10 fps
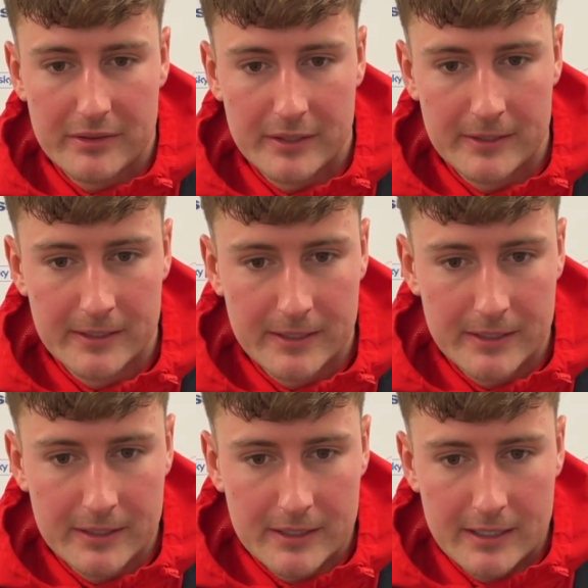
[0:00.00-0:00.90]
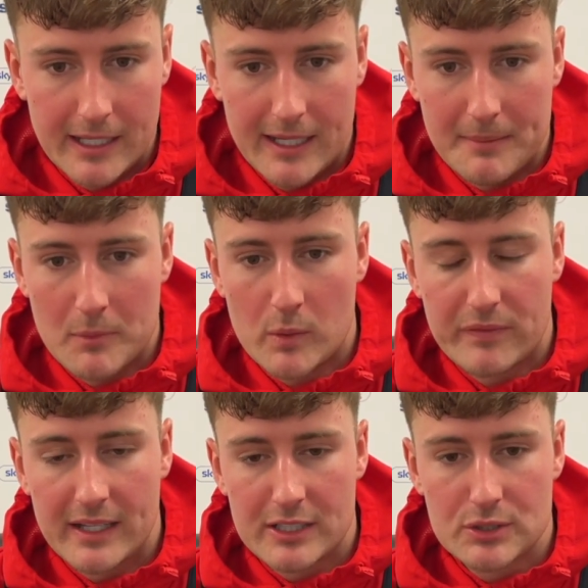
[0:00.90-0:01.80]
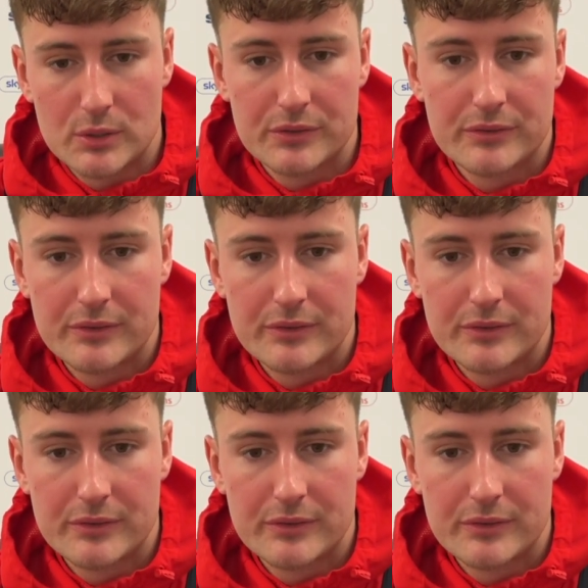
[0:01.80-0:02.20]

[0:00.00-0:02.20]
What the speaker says: and hopefully I showed